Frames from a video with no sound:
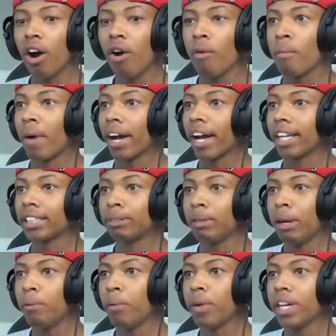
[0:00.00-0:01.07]
Oh my gosh,
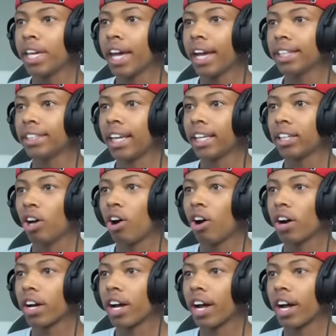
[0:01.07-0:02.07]
maybe we can't take the Hulk,